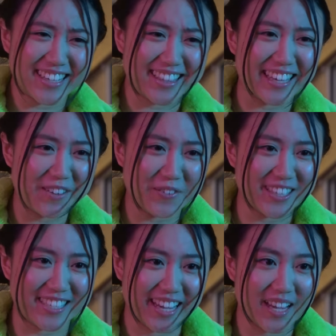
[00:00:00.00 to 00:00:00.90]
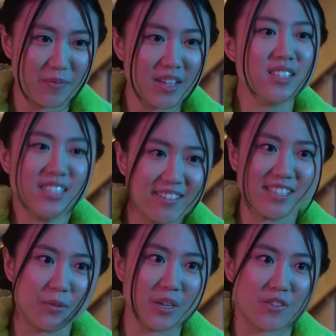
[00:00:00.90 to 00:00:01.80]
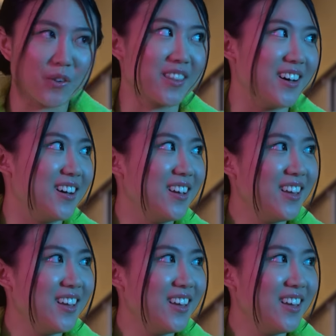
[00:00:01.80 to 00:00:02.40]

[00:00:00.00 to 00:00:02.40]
to think you feel the same? Seriously, what is wrong with her?